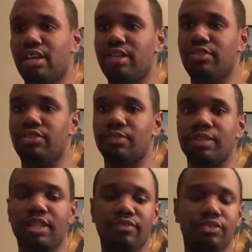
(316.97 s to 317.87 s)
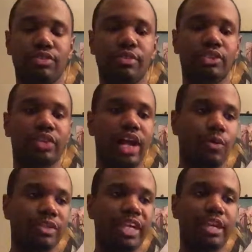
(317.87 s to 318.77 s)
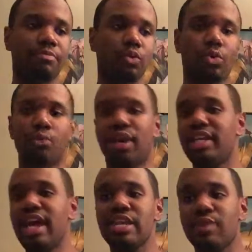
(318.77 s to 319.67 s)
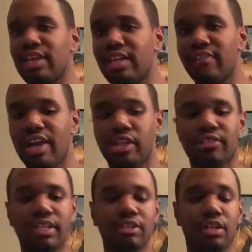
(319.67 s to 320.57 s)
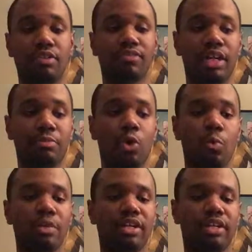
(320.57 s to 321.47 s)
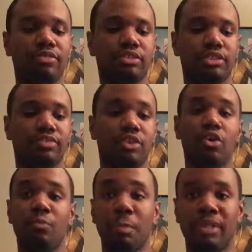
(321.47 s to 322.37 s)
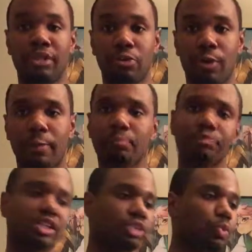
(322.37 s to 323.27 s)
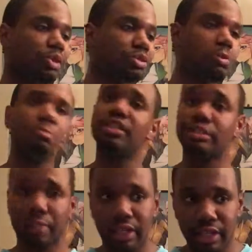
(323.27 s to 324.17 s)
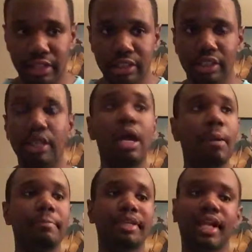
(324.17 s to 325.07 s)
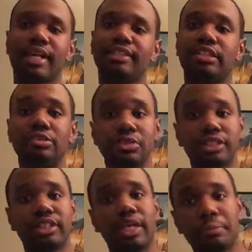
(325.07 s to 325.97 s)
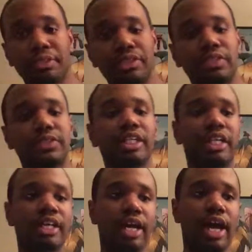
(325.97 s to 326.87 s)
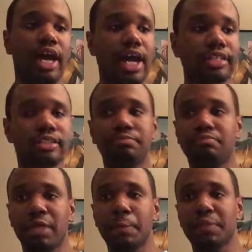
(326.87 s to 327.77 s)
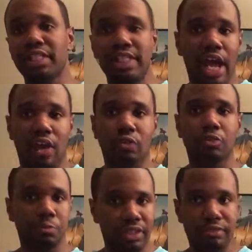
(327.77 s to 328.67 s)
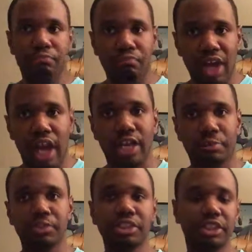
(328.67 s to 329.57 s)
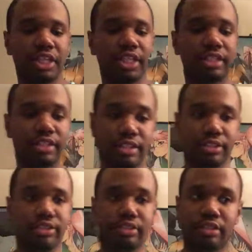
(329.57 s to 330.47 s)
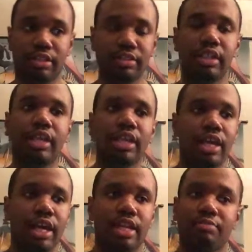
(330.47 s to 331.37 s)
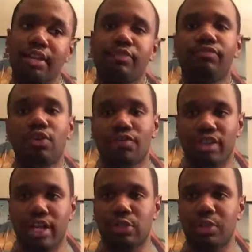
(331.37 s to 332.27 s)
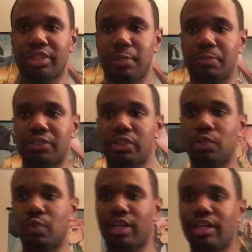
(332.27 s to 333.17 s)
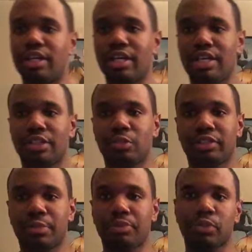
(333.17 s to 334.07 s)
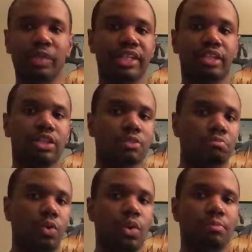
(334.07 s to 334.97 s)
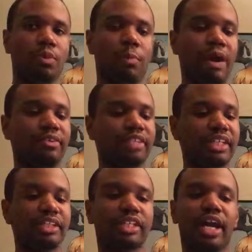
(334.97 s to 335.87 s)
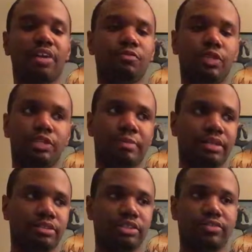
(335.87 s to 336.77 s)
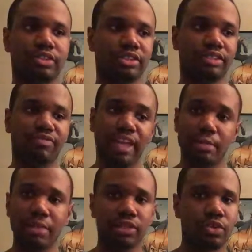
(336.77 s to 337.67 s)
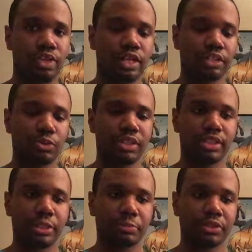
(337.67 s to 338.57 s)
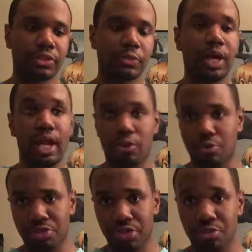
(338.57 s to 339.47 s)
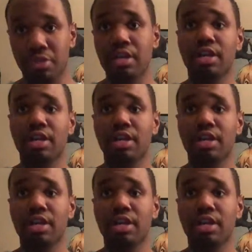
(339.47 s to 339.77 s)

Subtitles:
in the ruins. So now we're getting more and more. And it ended with a cliffhanger of Crucifer opening the door. So we don't know much about it. But like I said, this was a good episode. It had some ups and downs, but I appreciate this, you know. And I'm looking forward for next week's episode, where next week's episode we get to learn more and more about about Christopher's development throughout next week's episode. I hope so.